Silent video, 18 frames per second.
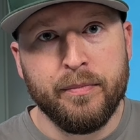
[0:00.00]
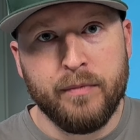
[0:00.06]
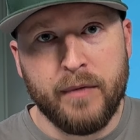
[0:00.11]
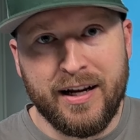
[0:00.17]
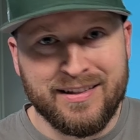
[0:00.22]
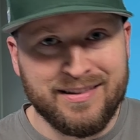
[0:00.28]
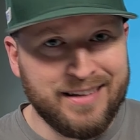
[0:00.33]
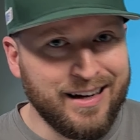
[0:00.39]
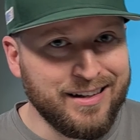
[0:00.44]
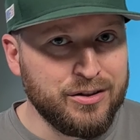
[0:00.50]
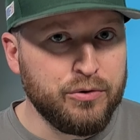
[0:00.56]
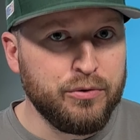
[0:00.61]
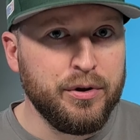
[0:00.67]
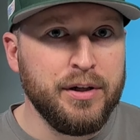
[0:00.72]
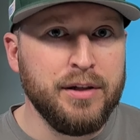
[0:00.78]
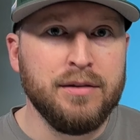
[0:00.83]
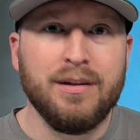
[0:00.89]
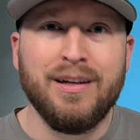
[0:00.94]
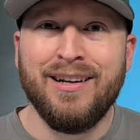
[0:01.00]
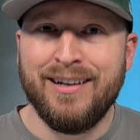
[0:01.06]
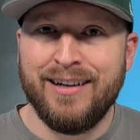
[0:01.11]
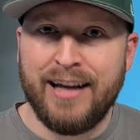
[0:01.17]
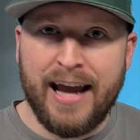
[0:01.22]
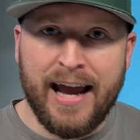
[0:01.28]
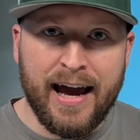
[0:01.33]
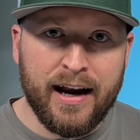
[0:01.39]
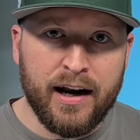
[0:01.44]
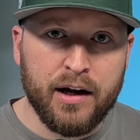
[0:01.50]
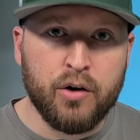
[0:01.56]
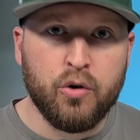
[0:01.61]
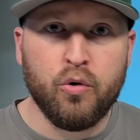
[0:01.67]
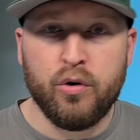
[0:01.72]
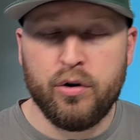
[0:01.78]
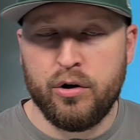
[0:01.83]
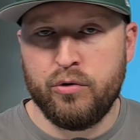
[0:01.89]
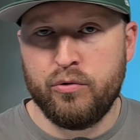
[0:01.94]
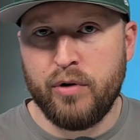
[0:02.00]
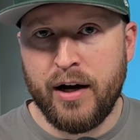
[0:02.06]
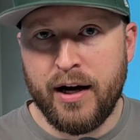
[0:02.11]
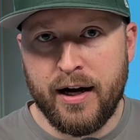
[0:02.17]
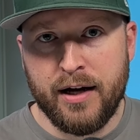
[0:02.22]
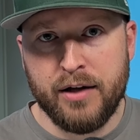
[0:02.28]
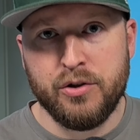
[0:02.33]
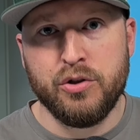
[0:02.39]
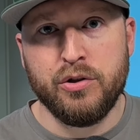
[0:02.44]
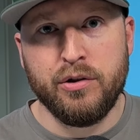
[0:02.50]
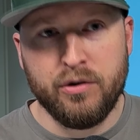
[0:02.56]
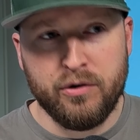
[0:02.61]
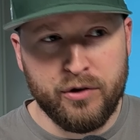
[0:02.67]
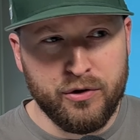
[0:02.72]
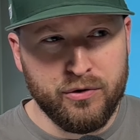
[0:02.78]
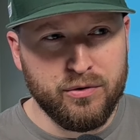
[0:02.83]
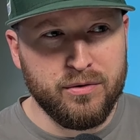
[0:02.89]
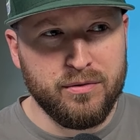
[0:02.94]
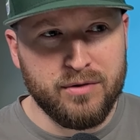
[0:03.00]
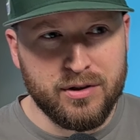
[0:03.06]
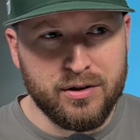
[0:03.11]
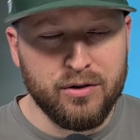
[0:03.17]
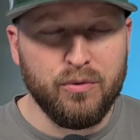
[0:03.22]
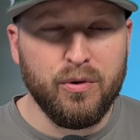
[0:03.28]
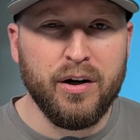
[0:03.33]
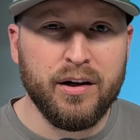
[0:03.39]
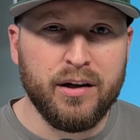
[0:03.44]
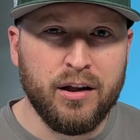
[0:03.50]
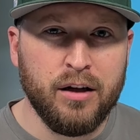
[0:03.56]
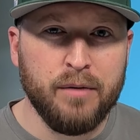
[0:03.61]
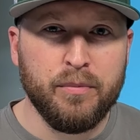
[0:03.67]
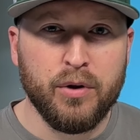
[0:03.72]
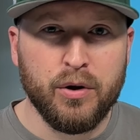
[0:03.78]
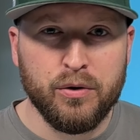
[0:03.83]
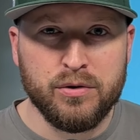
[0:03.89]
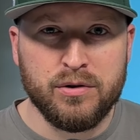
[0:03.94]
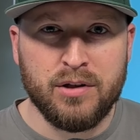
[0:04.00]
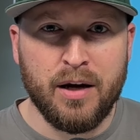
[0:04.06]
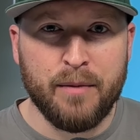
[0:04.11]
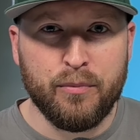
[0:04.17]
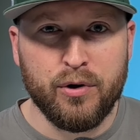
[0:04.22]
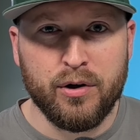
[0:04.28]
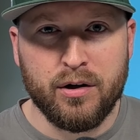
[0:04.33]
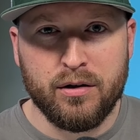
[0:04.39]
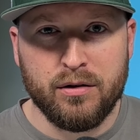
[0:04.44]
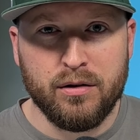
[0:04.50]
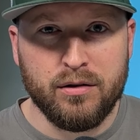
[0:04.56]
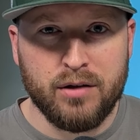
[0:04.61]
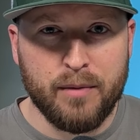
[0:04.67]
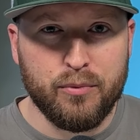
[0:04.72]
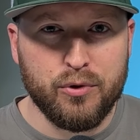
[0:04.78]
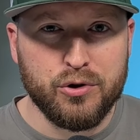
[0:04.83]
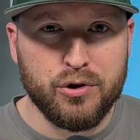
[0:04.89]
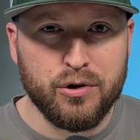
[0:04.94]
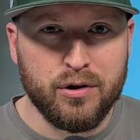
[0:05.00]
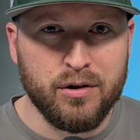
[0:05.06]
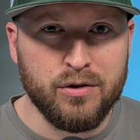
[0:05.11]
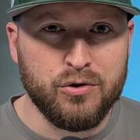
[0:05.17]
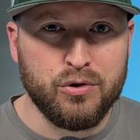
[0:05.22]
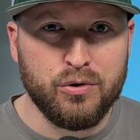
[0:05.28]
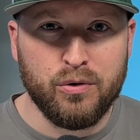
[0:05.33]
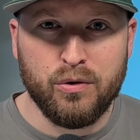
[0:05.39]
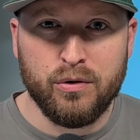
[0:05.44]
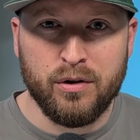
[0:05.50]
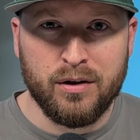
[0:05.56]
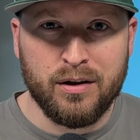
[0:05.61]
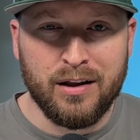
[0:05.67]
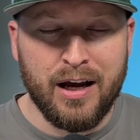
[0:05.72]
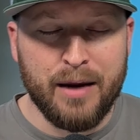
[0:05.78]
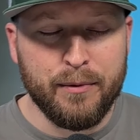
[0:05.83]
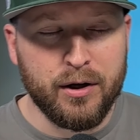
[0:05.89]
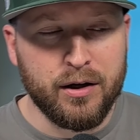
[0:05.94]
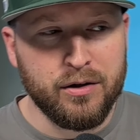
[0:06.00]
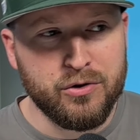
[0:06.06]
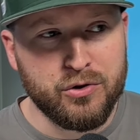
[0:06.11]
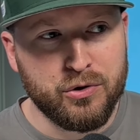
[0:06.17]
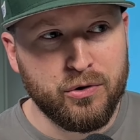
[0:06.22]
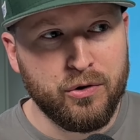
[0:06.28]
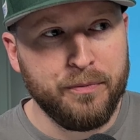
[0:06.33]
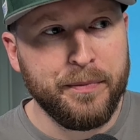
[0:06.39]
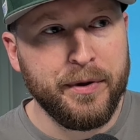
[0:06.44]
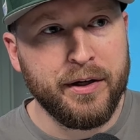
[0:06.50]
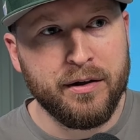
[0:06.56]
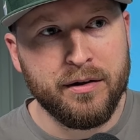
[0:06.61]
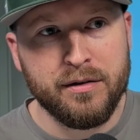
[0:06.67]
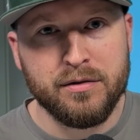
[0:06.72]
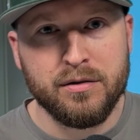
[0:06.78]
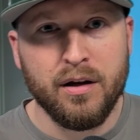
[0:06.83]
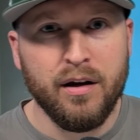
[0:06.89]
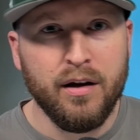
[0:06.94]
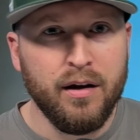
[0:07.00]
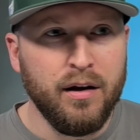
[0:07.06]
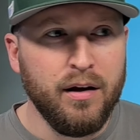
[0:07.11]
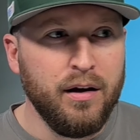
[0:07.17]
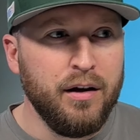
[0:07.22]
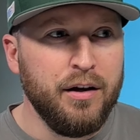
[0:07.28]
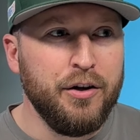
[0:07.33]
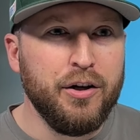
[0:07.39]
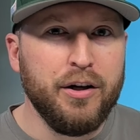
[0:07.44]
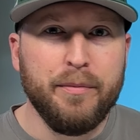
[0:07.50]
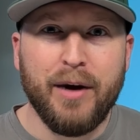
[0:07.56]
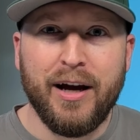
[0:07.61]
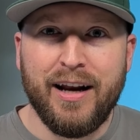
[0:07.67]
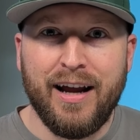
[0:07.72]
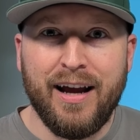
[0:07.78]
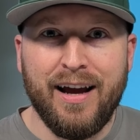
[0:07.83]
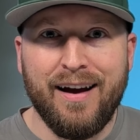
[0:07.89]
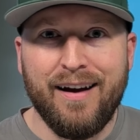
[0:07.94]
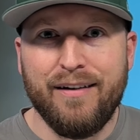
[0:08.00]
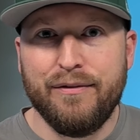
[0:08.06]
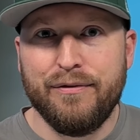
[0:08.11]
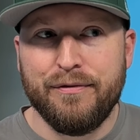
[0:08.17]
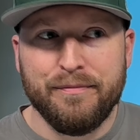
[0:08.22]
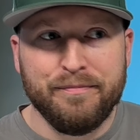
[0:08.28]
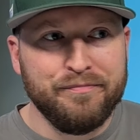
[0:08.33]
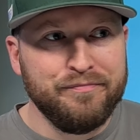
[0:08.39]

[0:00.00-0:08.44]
accessories in an attic or a garage. You know, you still want to keep those temperature controlled and climate controlled, because, you know, you might have